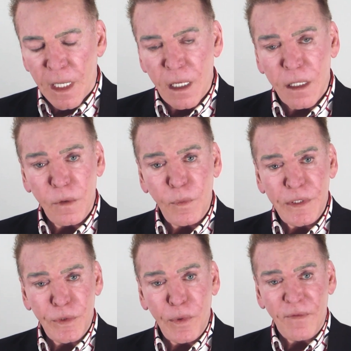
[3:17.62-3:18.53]
uh, we
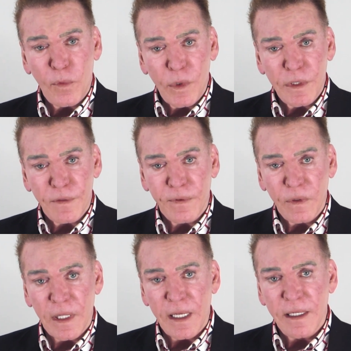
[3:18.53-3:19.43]
do have a
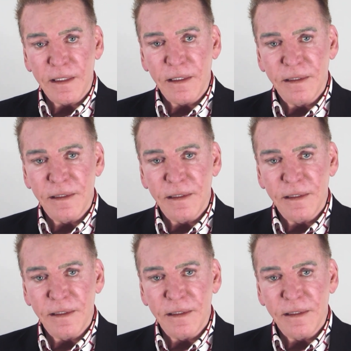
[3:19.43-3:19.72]
wonderful uh,